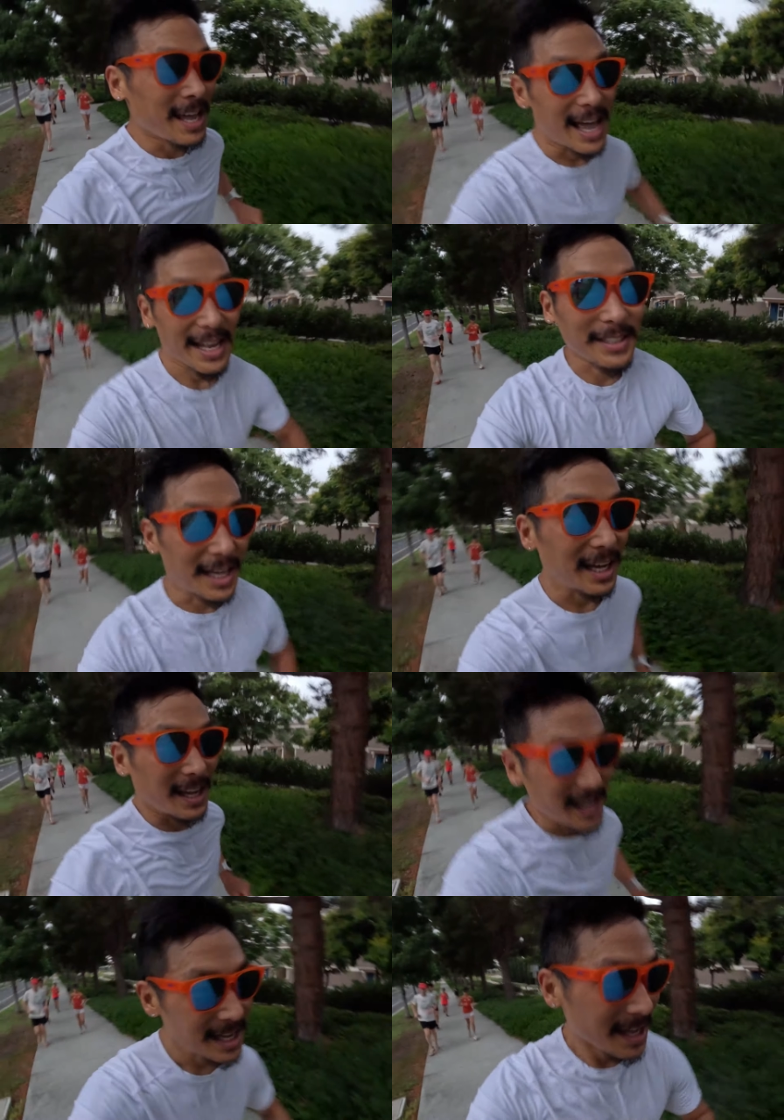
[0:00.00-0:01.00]
That's a
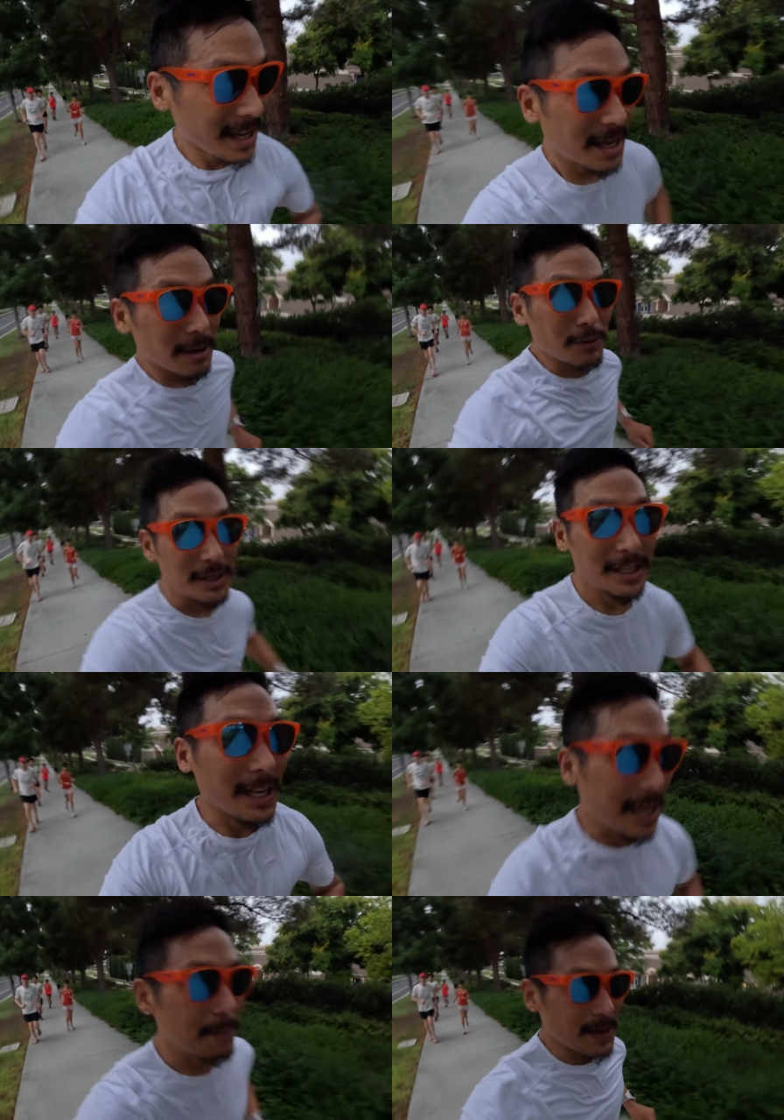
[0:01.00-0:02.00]

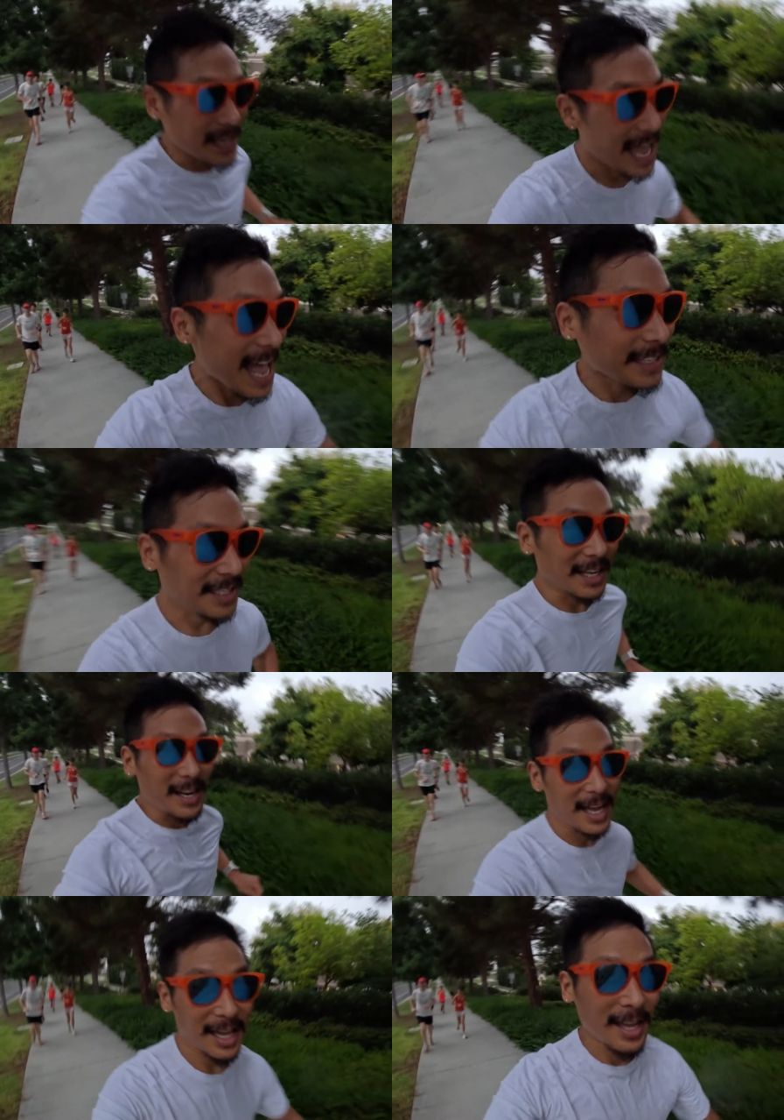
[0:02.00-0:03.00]
really big ask and
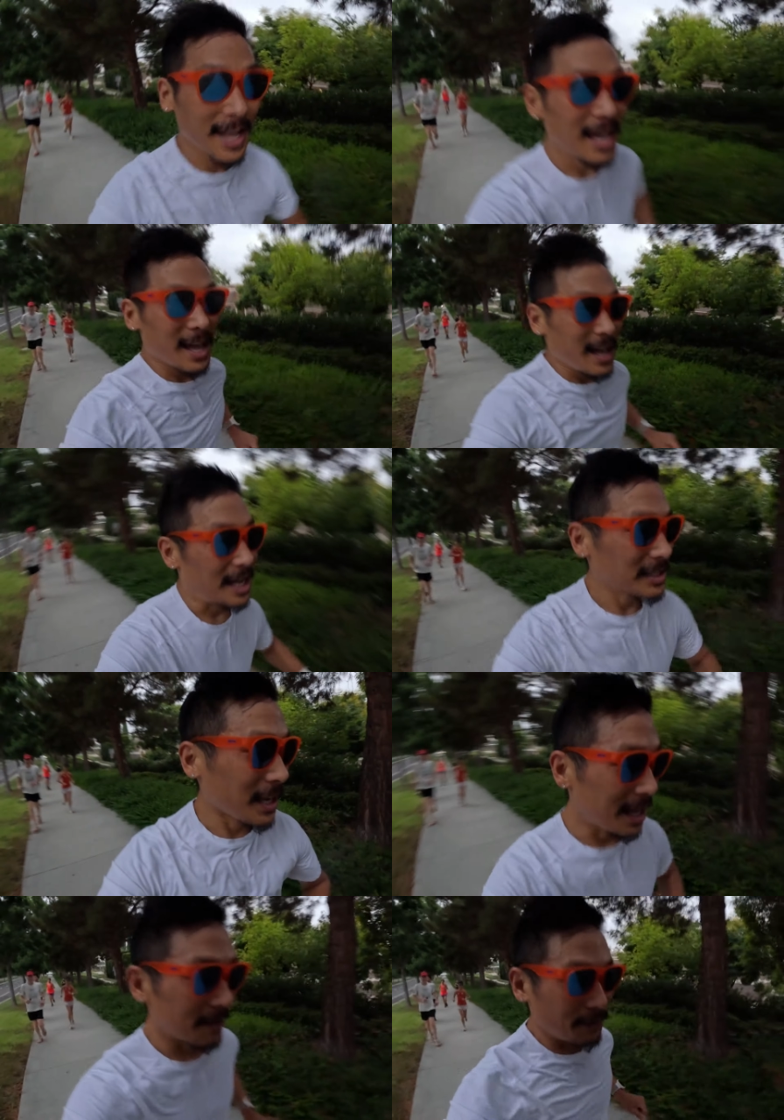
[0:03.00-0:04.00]
a
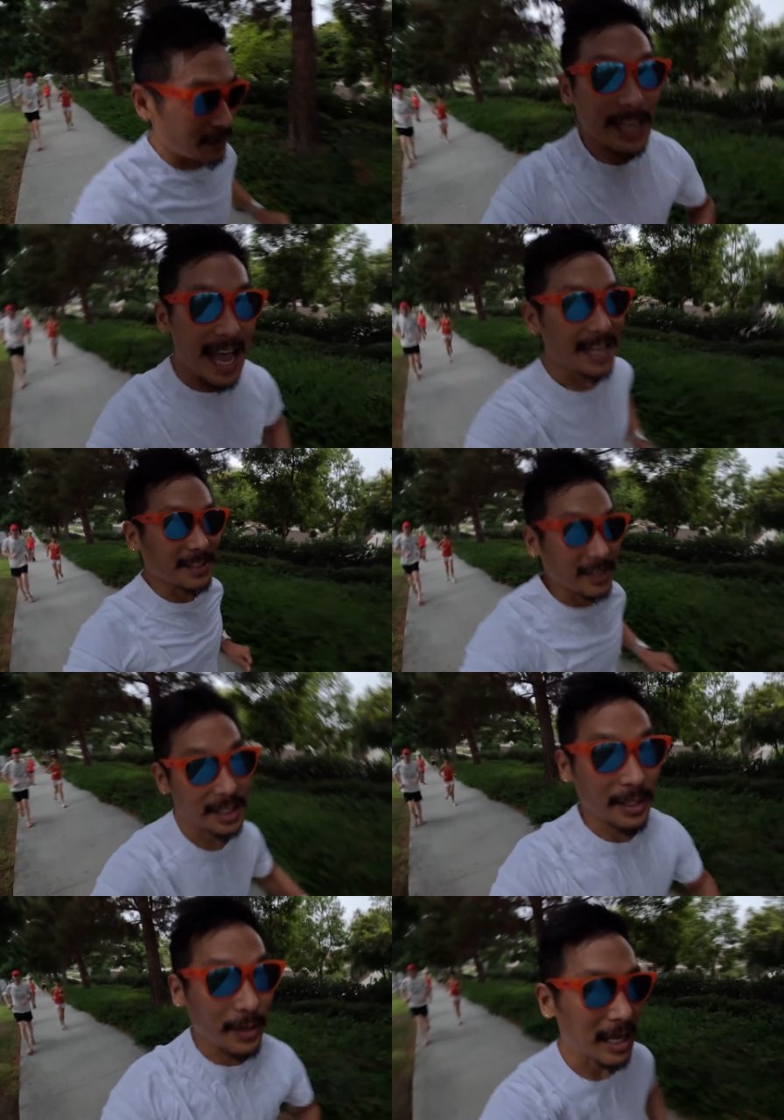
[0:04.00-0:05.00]
tough task
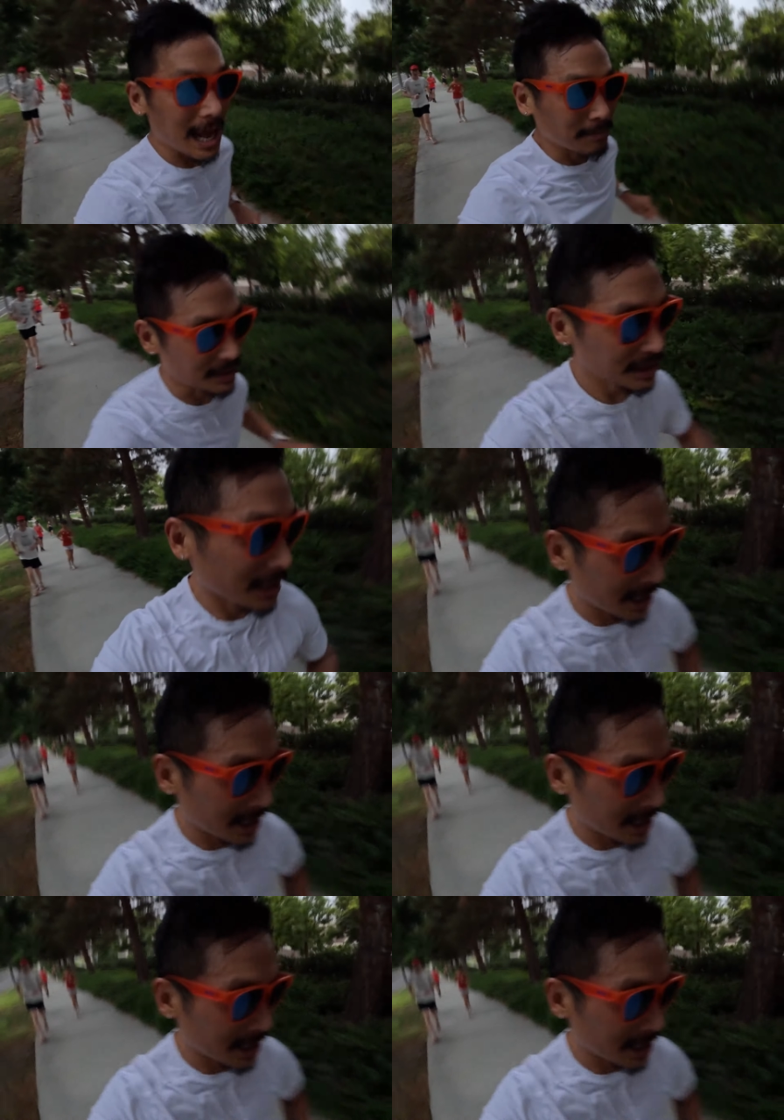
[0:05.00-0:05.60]
to accomplish.